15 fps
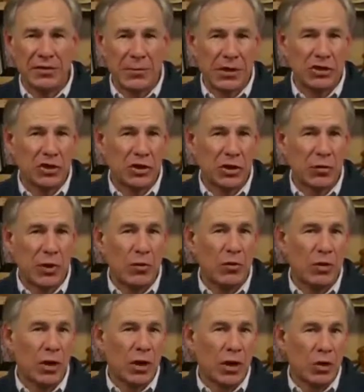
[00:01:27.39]
to make sure that we
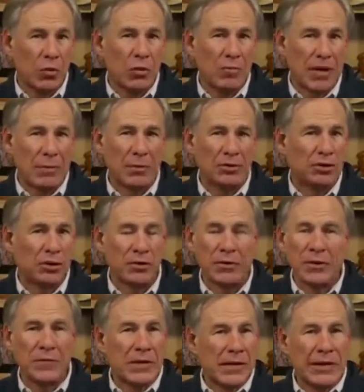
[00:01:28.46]
will be able
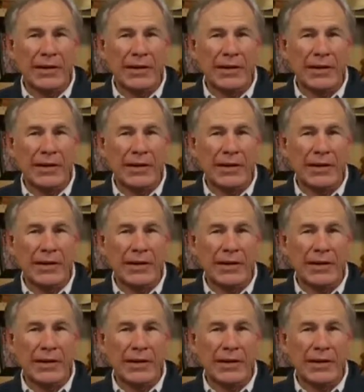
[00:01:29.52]
to